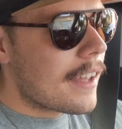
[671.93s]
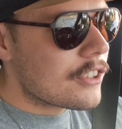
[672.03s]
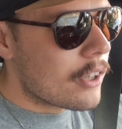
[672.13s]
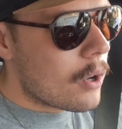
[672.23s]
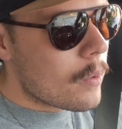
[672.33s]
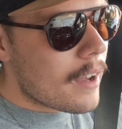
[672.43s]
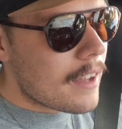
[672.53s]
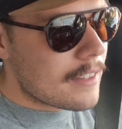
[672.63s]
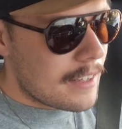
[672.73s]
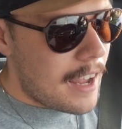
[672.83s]
so
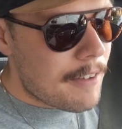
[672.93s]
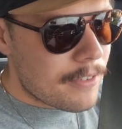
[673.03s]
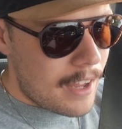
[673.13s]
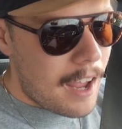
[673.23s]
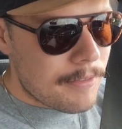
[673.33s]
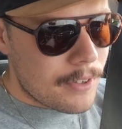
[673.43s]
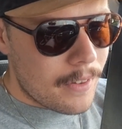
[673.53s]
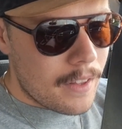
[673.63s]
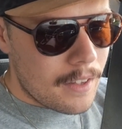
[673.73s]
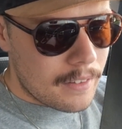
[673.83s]
I did after
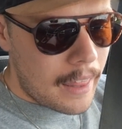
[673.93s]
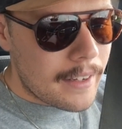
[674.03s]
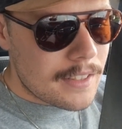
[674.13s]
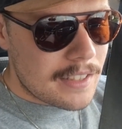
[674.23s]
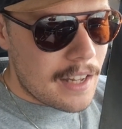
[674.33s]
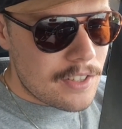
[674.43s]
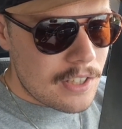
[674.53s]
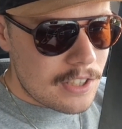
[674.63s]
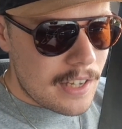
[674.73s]
the leg extensions.